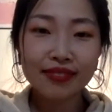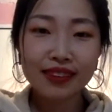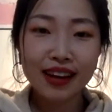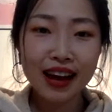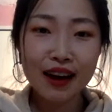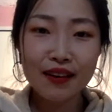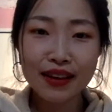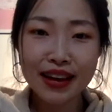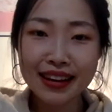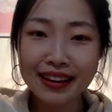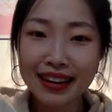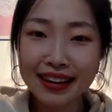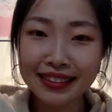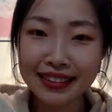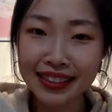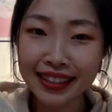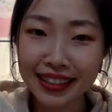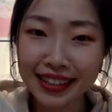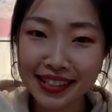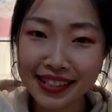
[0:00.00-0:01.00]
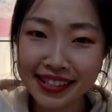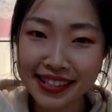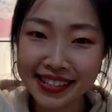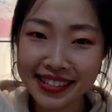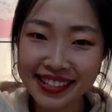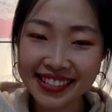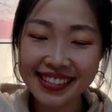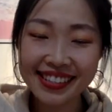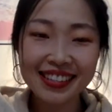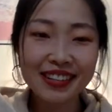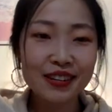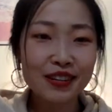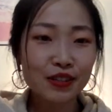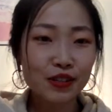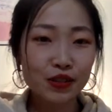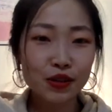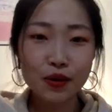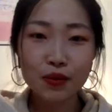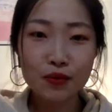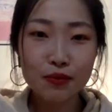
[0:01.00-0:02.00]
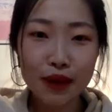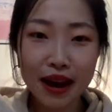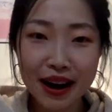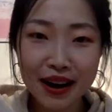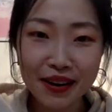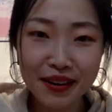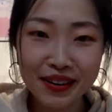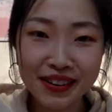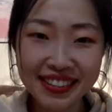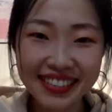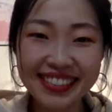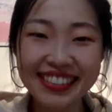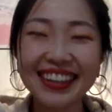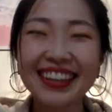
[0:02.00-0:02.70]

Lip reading: How can I teach so well?